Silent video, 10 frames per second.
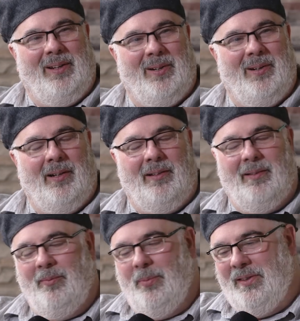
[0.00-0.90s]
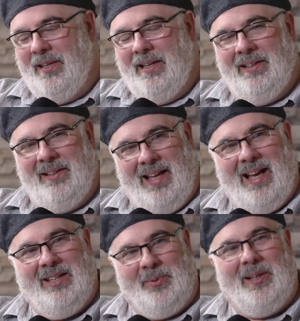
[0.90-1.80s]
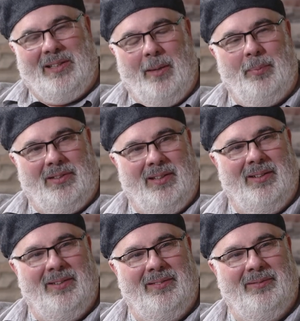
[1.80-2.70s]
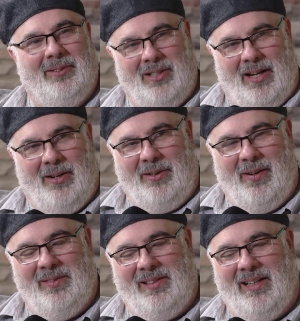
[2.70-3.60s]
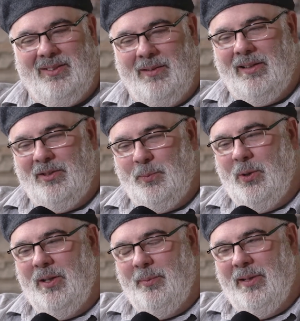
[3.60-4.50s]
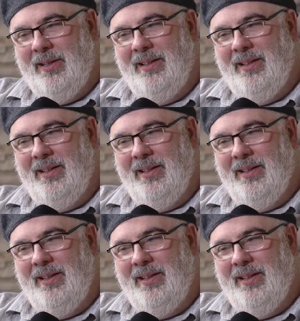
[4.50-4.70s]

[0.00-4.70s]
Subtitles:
Kirk, but then last week's episode, which I know you haven't seen, so I'm not going to spoil it, but